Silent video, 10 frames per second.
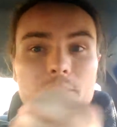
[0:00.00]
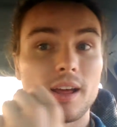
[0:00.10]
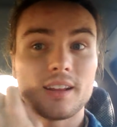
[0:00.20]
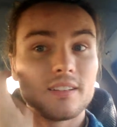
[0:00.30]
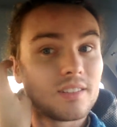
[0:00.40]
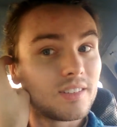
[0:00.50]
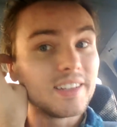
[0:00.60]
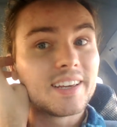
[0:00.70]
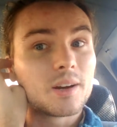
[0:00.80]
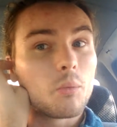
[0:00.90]
I'm not
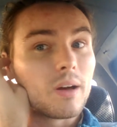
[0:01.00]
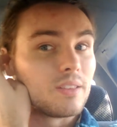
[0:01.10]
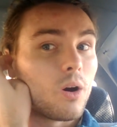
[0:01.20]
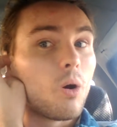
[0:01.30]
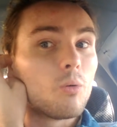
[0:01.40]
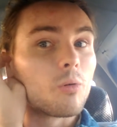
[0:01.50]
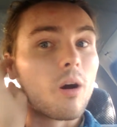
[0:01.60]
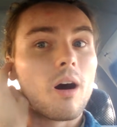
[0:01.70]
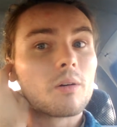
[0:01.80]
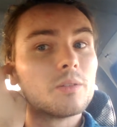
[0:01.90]
seeing what the
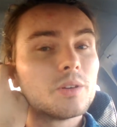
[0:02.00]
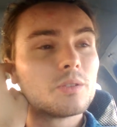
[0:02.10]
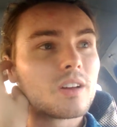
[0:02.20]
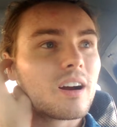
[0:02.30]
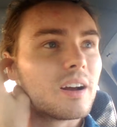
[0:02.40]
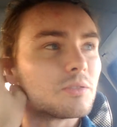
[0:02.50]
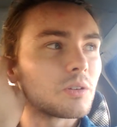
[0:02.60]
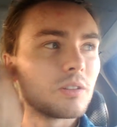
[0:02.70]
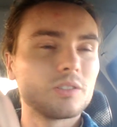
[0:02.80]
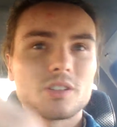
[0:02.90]
overall reviews are. I've
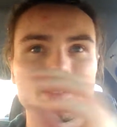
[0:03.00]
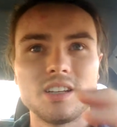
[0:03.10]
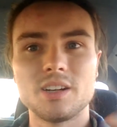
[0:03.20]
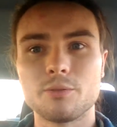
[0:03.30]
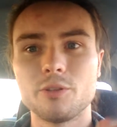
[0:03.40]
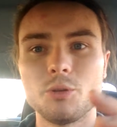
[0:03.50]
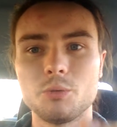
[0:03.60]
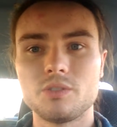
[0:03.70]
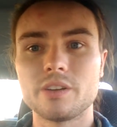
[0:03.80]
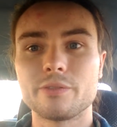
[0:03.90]
sort of just seen a few
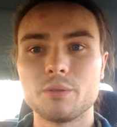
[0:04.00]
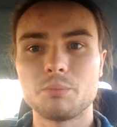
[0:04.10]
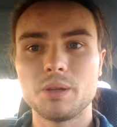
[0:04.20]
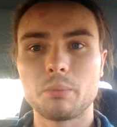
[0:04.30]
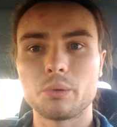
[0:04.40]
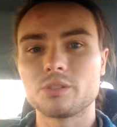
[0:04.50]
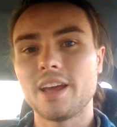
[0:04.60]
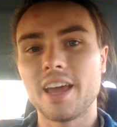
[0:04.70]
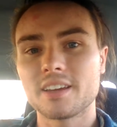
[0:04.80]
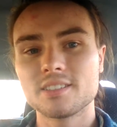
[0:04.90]
different people's
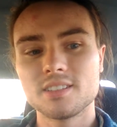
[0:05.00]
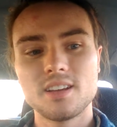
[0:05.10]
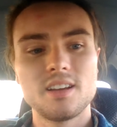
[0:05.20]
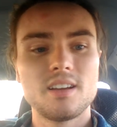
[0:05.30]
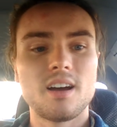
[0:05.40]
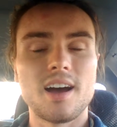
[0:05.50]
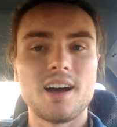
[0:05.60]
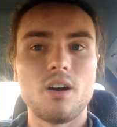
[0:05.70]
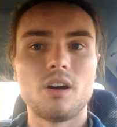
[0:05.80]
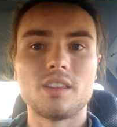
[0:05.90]
takes
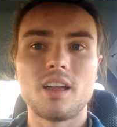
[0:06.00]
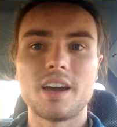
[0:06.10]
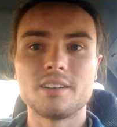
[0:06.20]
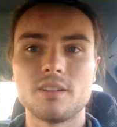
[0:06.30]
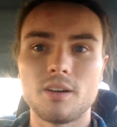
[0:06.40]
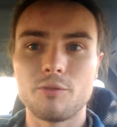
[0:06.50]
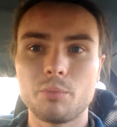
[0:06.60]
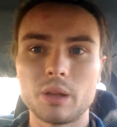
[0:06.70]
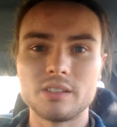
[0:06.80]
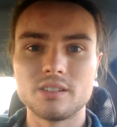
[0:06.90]
online of
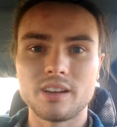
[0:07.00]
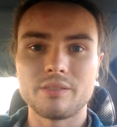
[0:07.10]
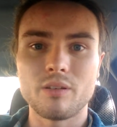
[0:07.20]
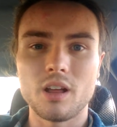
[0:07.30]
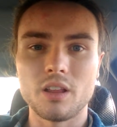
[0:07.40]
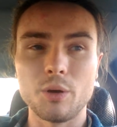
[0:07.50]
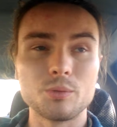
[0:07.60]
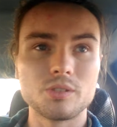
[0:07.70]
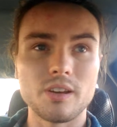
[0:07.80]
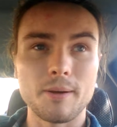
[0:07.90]
places I follow.
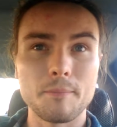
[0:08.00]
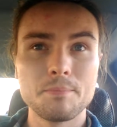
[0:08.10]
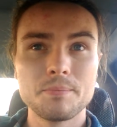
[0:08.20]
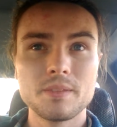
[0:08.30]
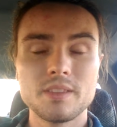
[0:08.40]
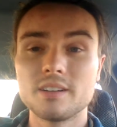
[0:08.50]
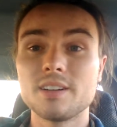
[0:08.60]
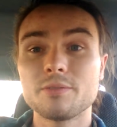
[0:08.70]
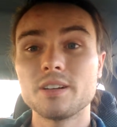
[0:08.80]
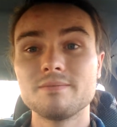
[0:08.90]
So they're
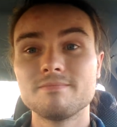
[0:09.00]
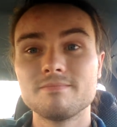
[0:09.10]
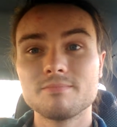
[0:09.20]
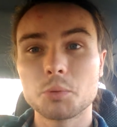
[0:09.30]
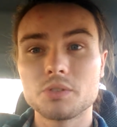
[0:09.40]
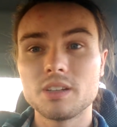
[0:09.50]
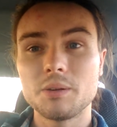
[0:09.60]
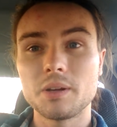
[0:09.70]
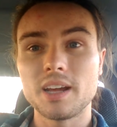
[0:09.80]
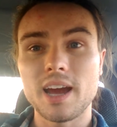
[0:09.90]
different. We'll see
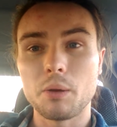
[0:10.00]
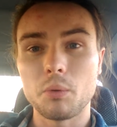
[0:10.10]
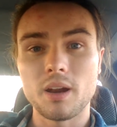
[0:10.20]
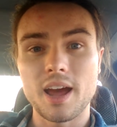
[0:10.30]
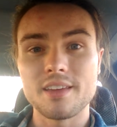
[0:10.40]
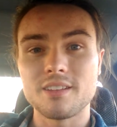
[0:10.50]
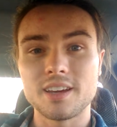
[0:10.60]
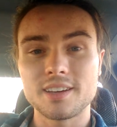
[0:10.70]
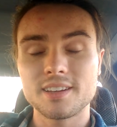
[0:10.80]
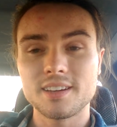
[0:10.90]
what I
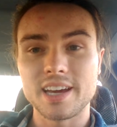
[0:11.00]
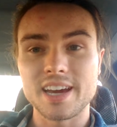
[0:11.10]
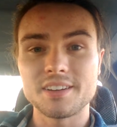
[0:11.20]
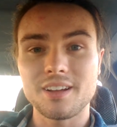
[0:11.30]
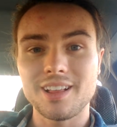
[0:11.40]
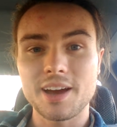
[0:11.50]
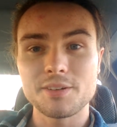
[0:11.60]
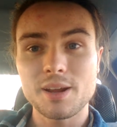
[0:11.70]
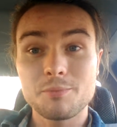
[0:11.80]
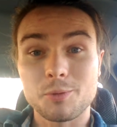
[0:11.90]
think, and I'll have
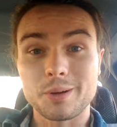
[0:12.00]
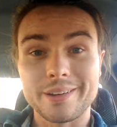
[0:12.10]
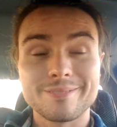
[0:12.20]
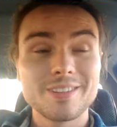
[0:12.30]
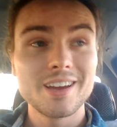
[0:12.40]
it up for you.